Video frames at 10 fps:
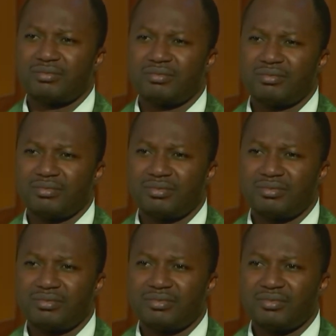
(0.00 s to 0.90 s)

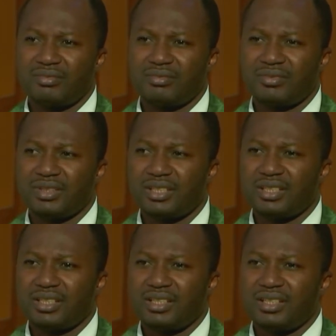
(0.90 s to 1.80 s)

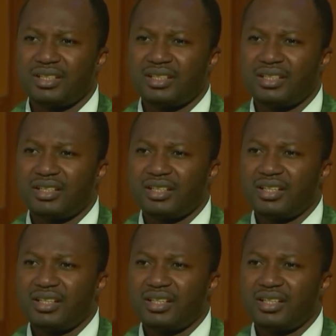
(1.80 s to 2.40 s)
Nobody speaks.